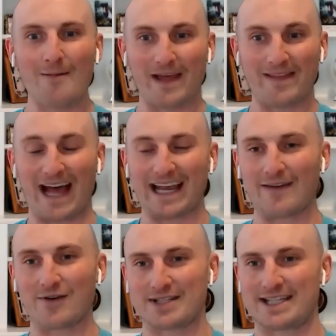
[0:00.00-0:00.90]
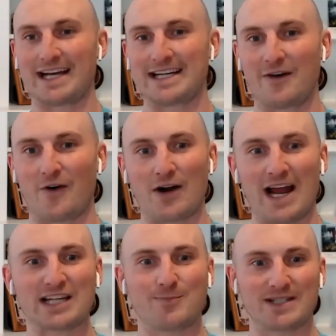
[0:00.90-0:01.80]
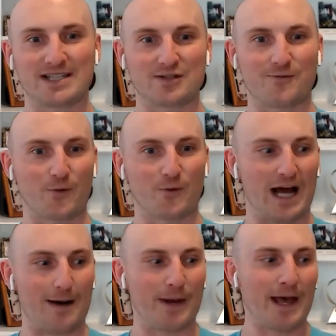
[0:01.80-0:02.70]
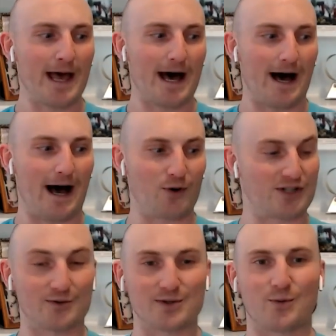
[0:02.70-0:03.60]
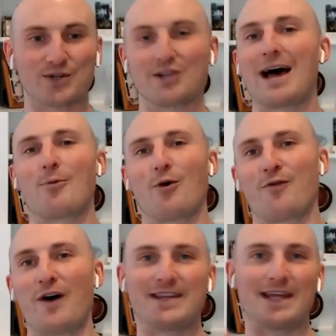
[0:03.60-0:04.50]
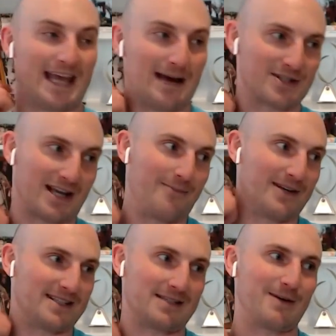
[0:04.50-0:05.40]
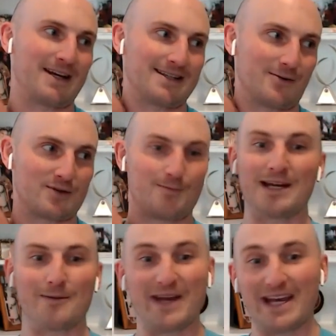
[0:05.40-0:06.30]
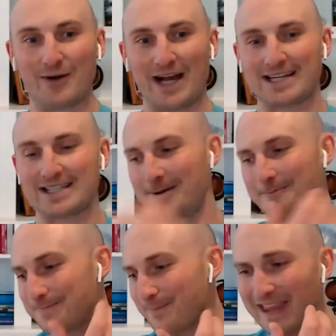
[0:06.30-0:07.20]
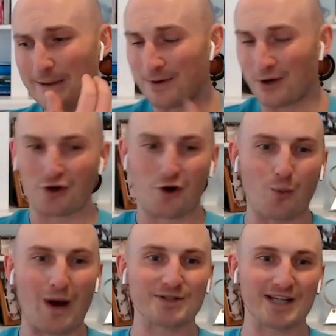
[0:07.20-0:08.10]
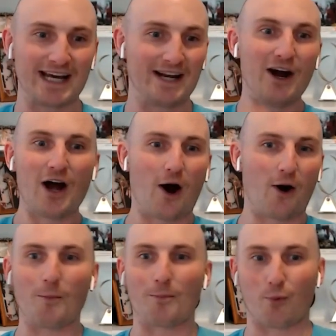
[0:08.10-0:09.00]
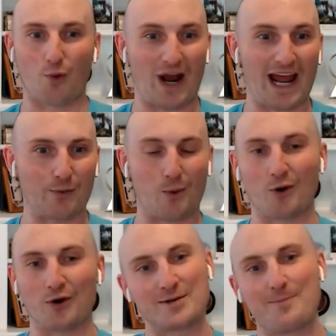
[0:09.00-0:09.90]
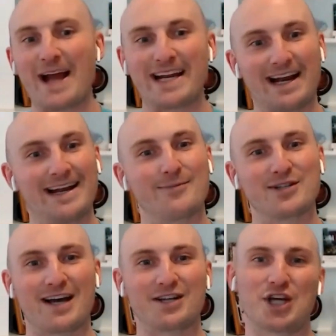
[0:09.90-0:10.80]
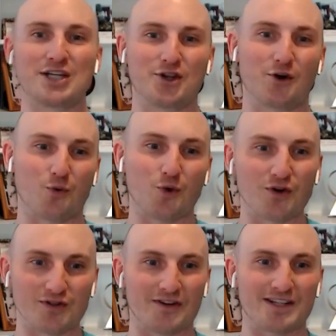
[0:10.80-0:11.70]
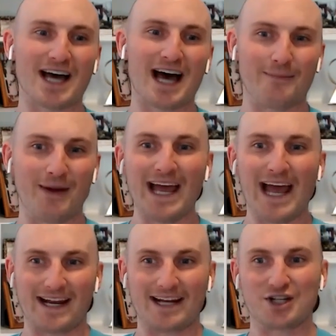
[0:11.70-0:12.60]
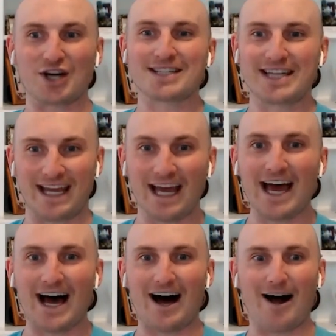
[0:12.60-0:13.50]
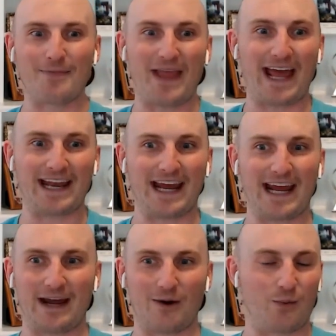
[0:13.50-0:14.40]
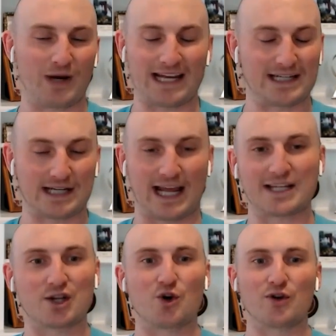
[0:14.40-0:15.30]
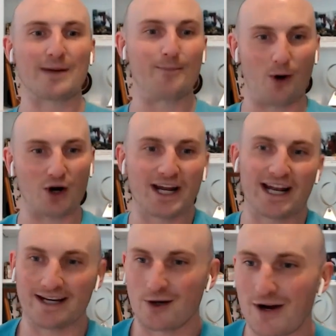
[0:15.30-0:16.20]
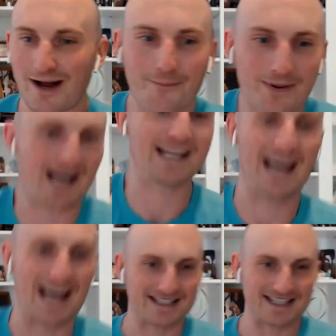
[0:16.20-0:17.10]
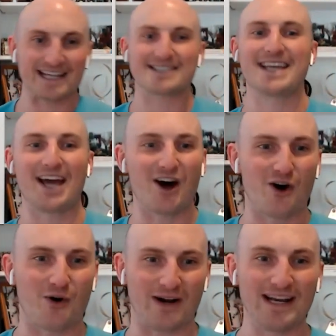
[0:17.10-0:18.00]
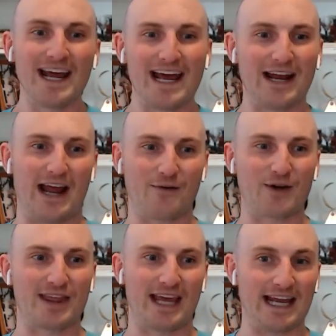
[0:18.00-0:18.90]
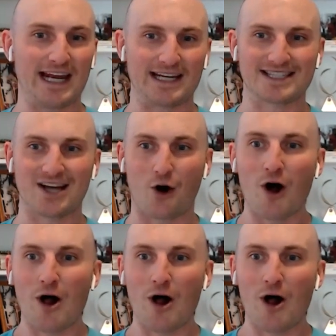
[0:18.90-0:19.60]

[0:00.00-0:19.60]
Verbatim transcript: And that gave us the idea of our next business, FreeUp, uh, which was, was a lot more fun than the Amazon business because it was B two B. We got to build our own website, our own brand. We weren't dependent on Amazon changing their rules all the time and adjusting. Um, and it, we had to, got to learn like marketing, going on podcasts, S E O, and and everything in it. So